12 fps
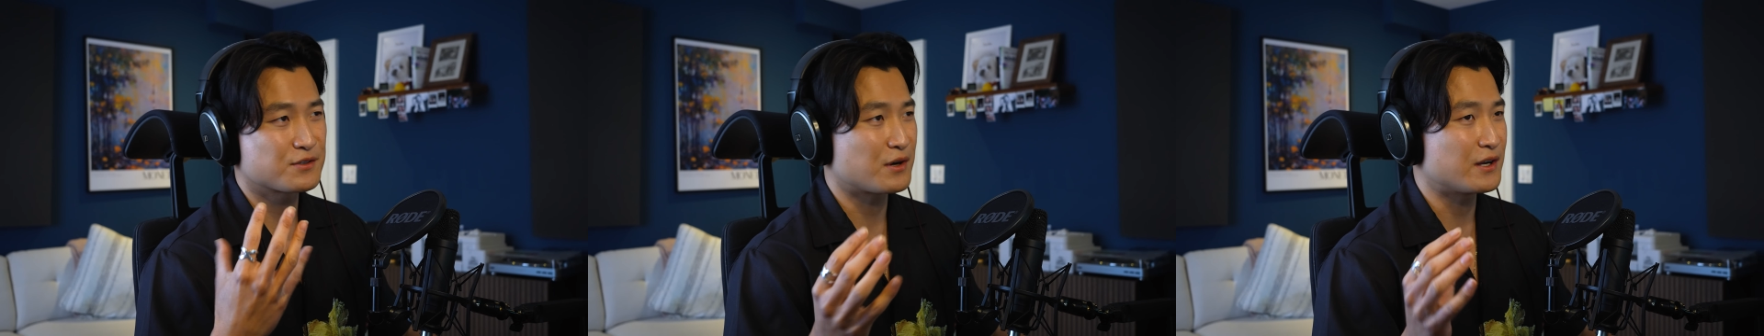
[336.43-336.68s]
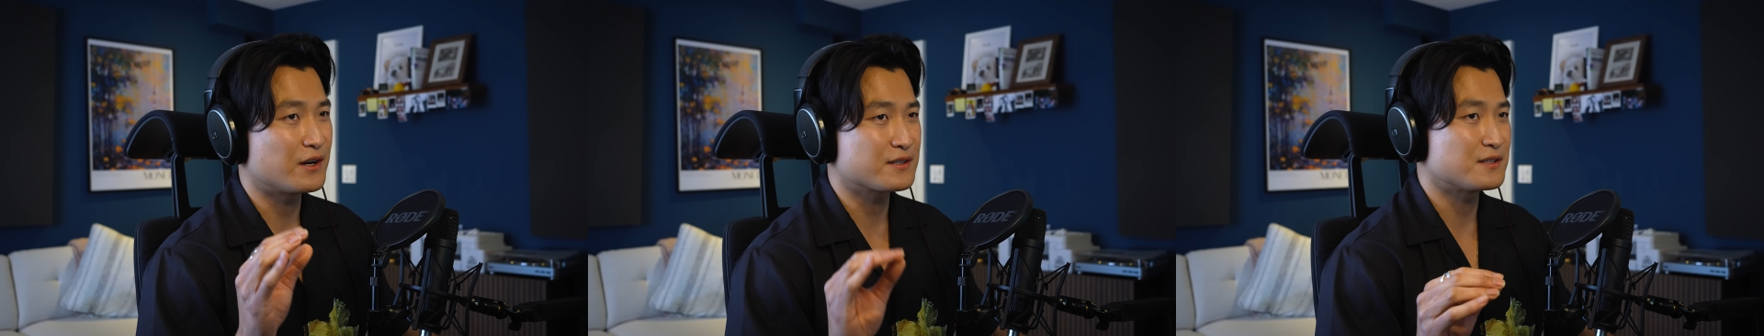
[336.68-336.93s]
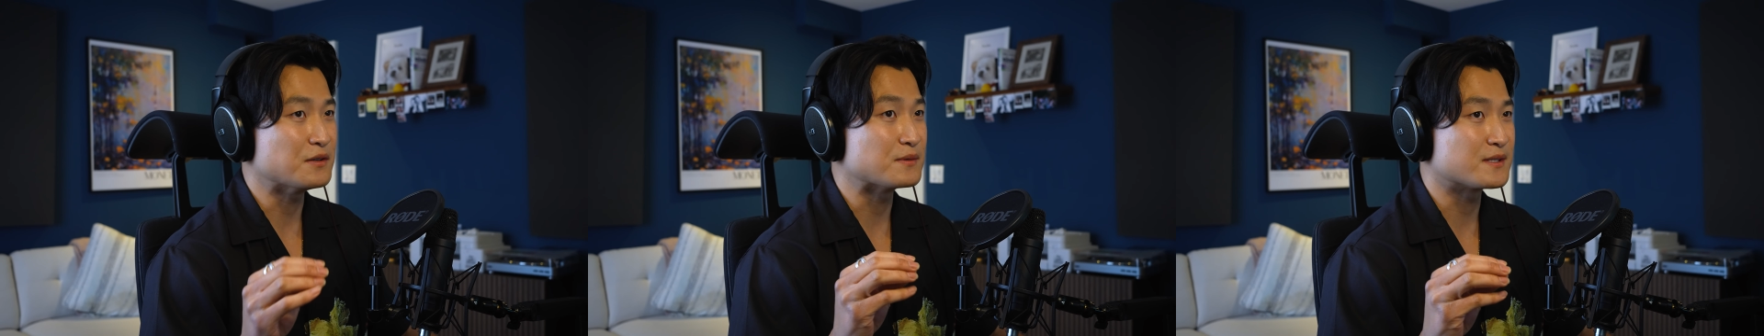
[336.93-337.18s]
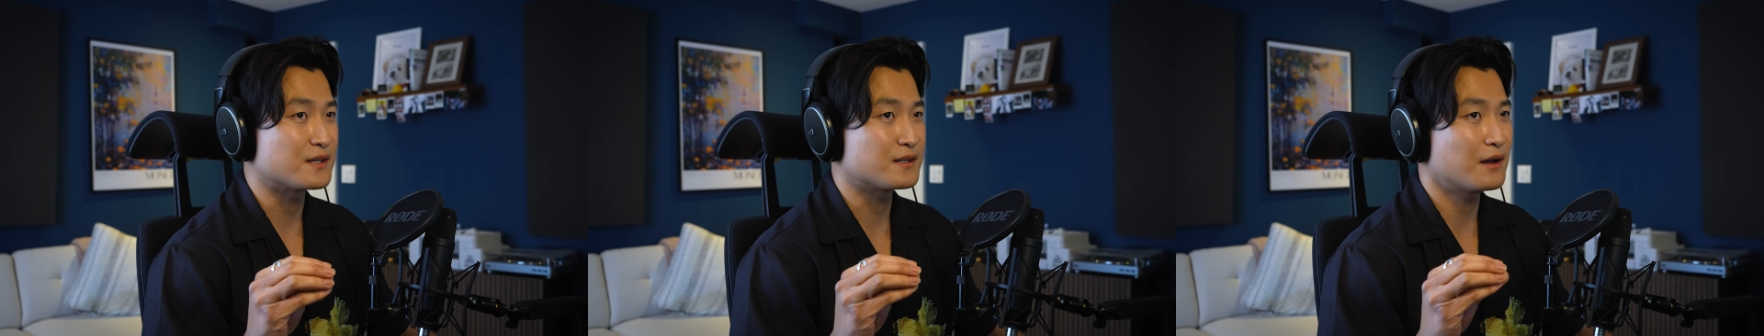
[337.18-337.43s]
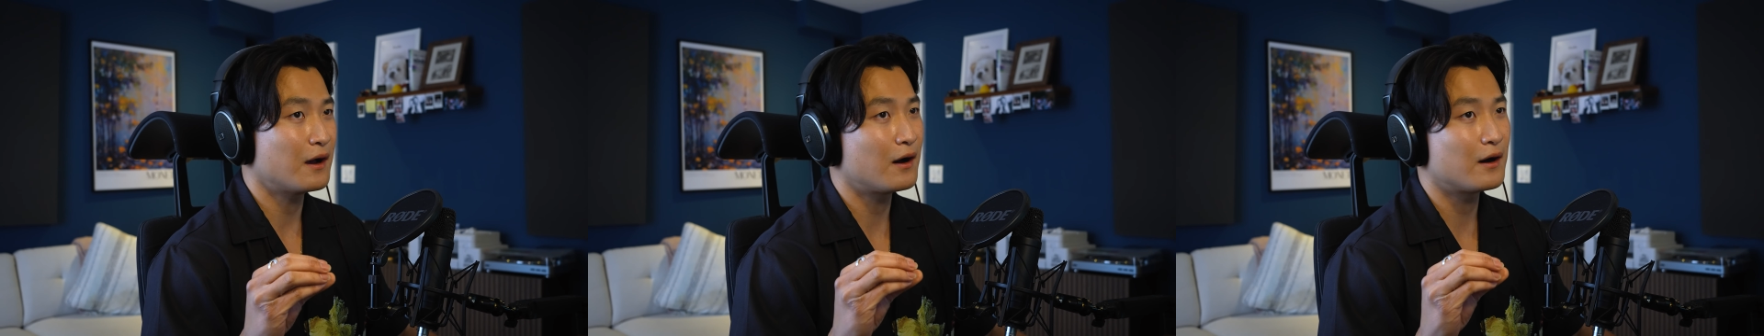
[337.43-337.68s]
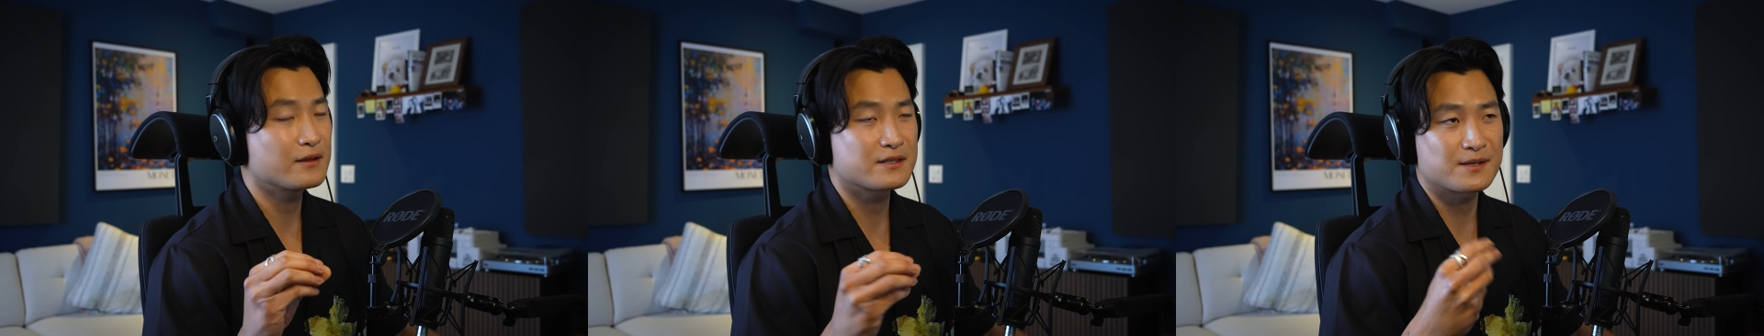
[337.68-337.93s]
try not to use it
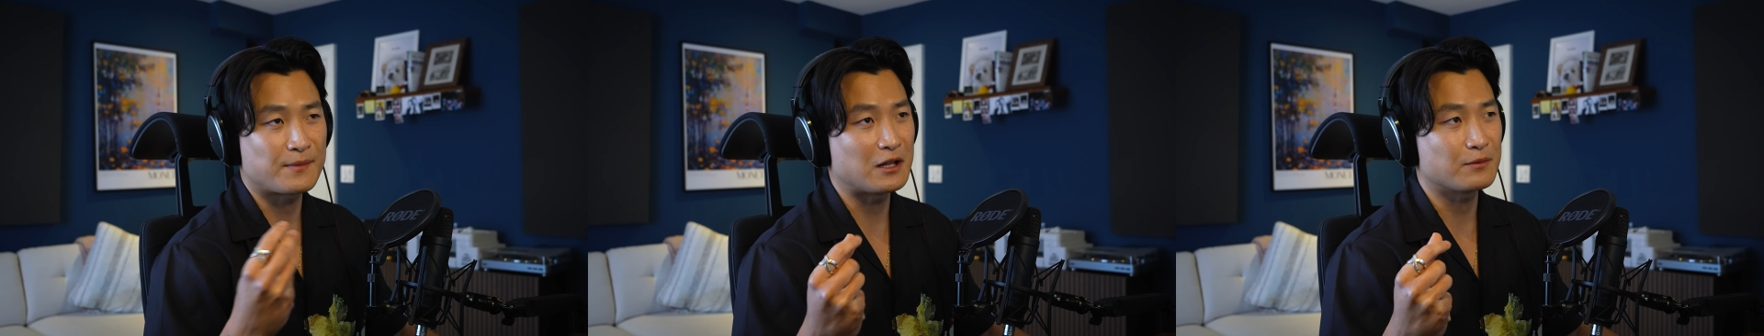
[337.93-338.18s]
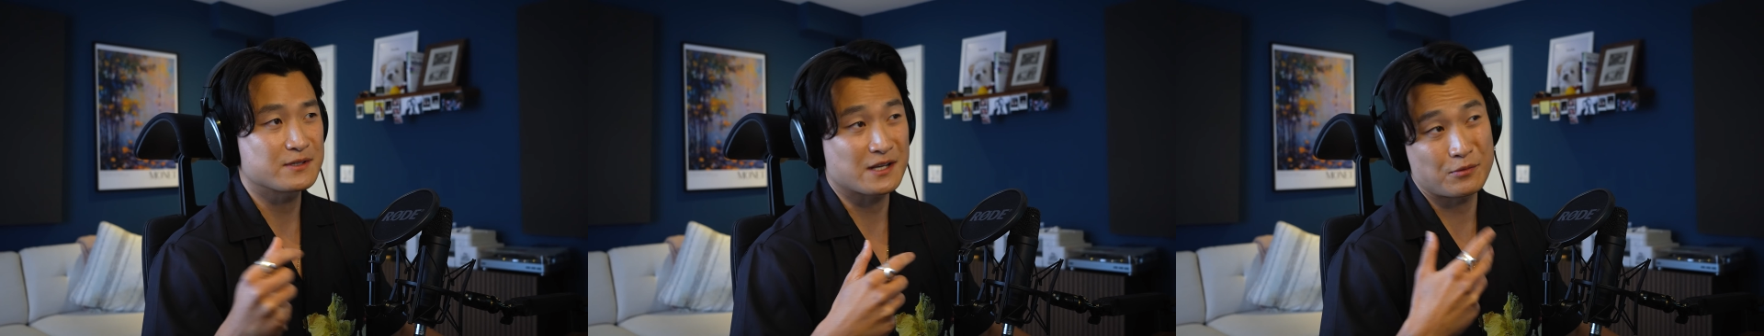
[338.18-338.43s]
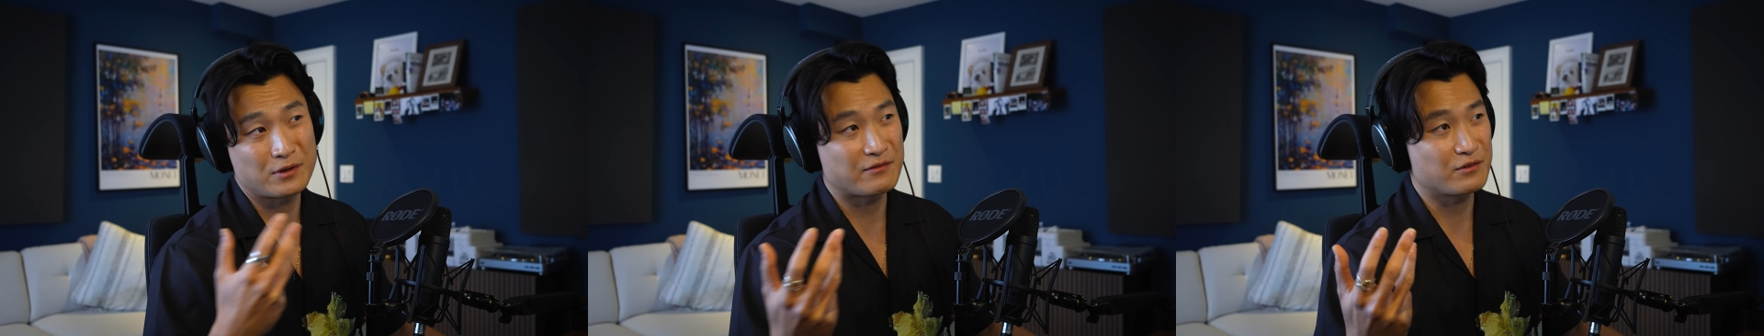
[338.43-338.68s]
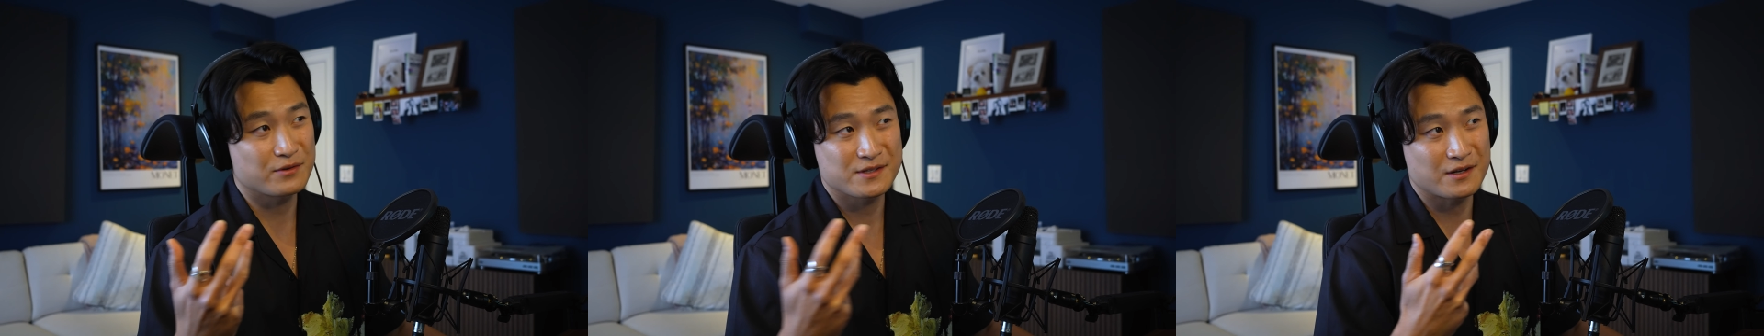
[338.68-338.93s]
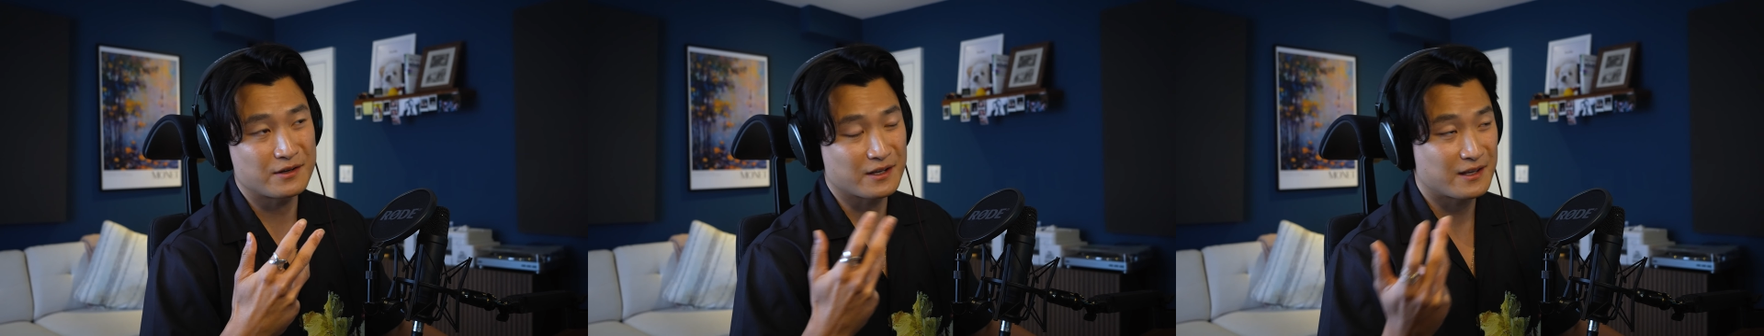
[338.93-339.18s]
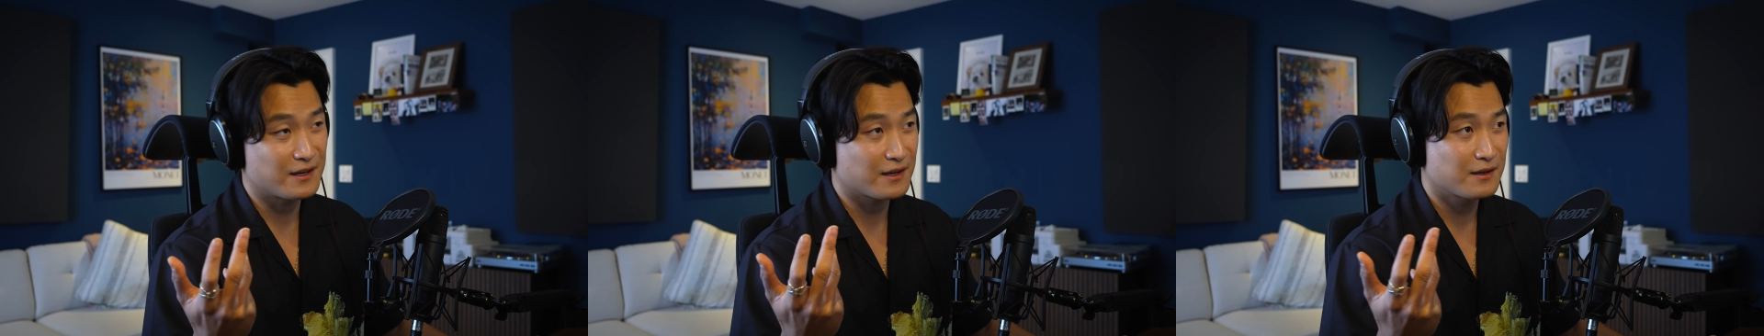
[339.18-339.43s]
on some elements, like I would never use it on a
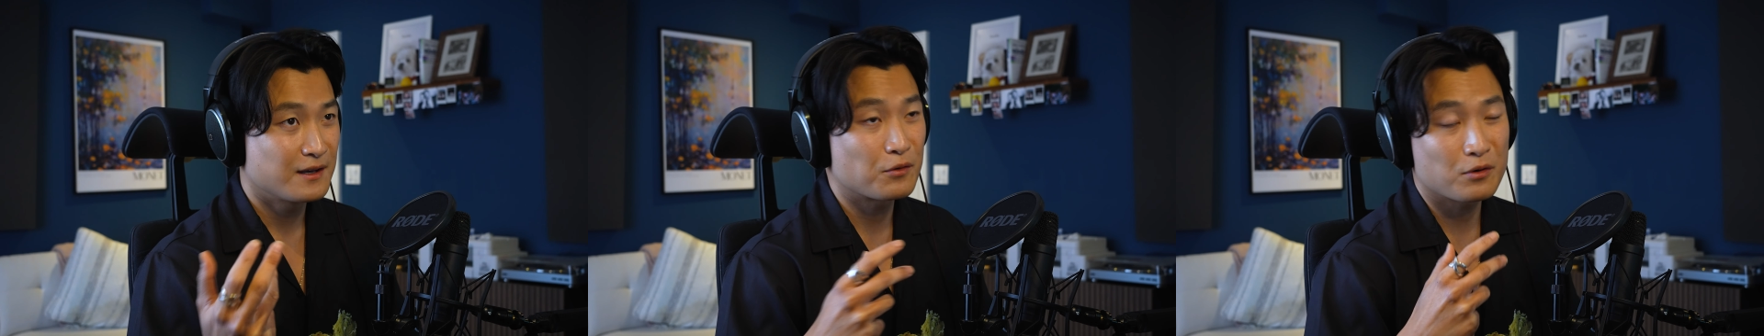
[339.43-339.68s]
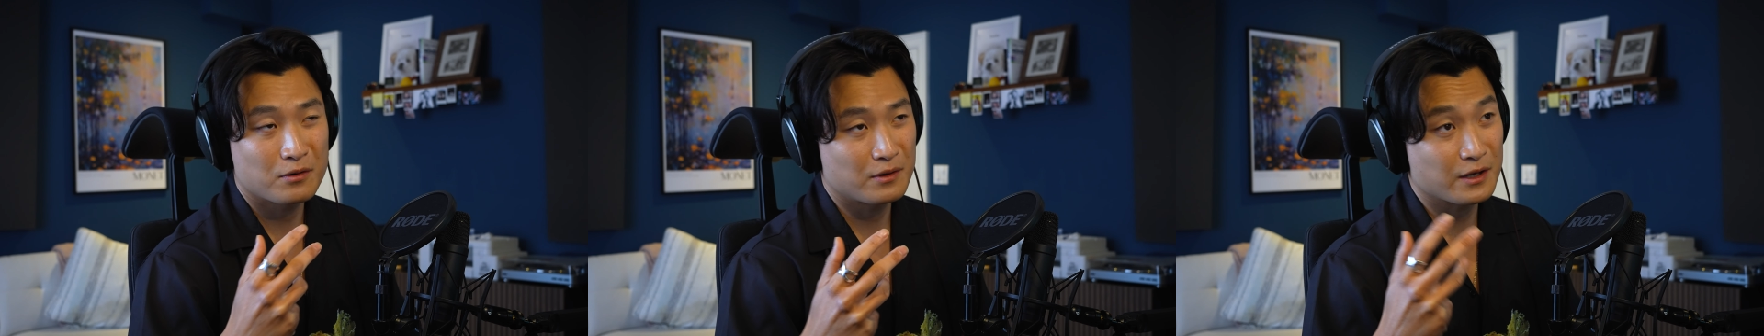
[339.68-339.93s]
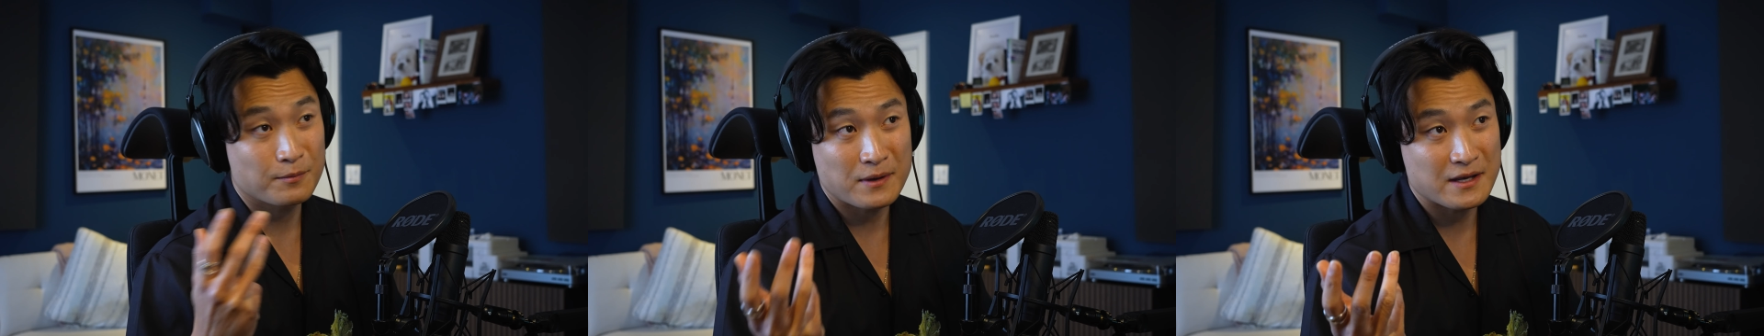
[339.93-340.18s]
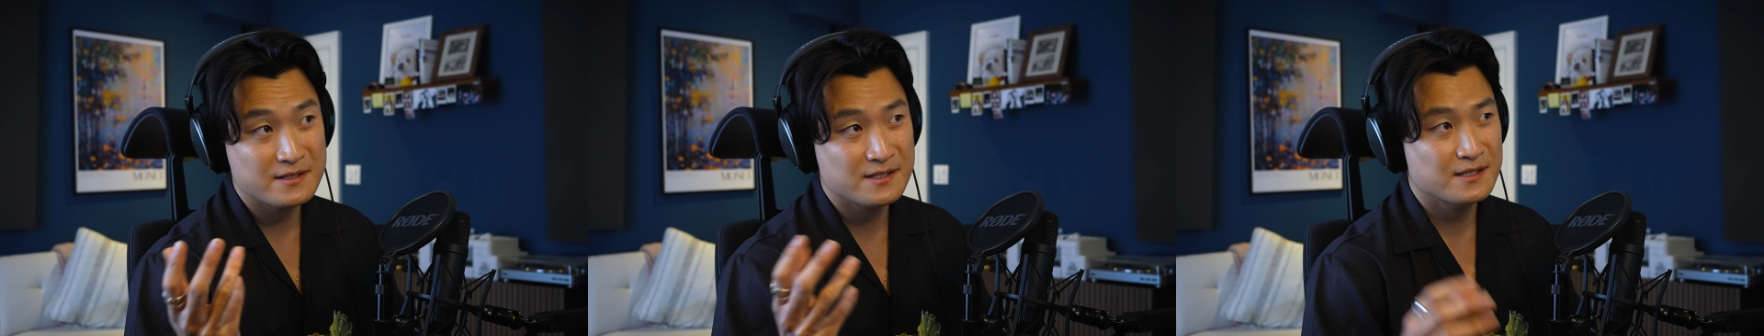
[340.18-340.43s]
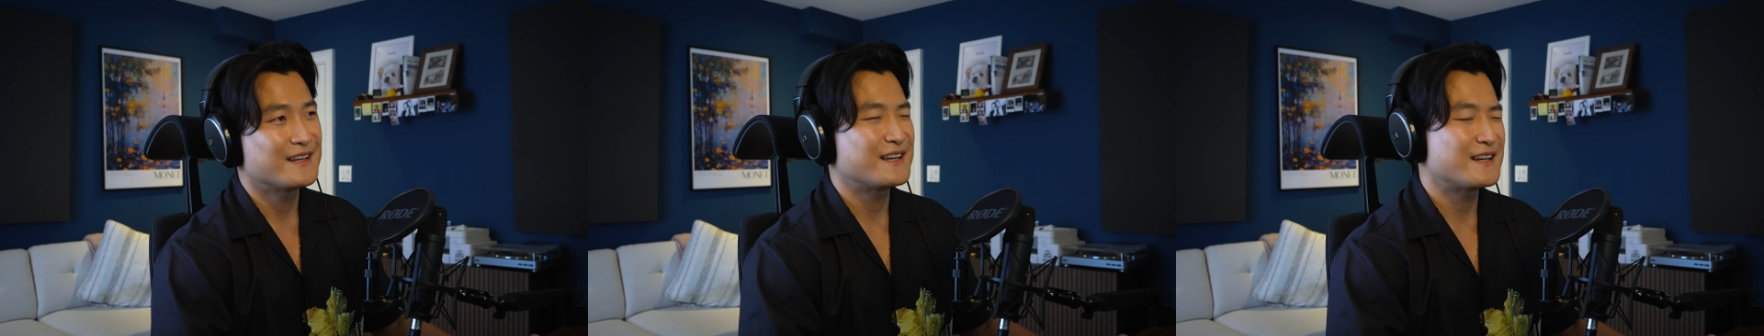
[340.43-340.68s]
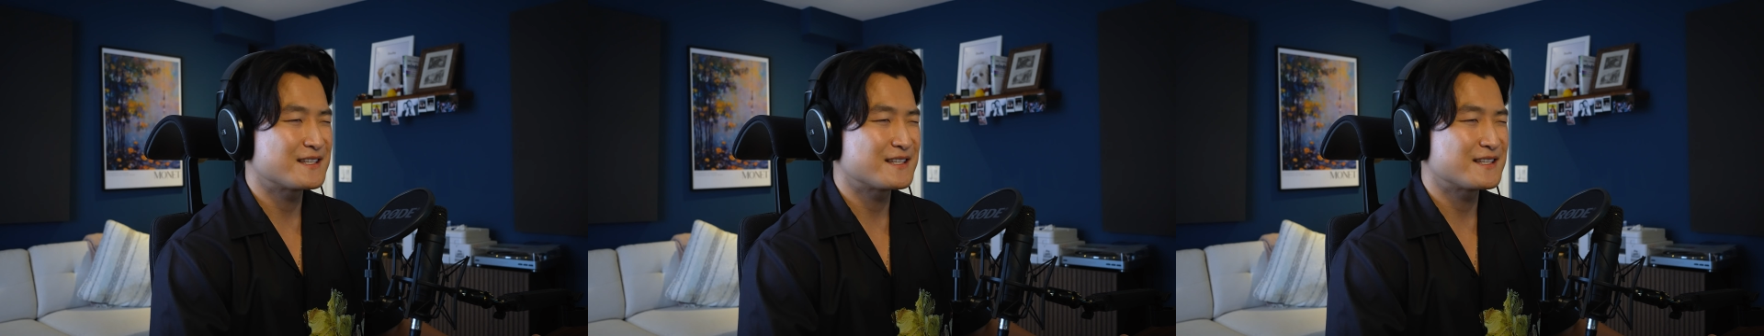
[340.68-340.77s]
kick or like bass.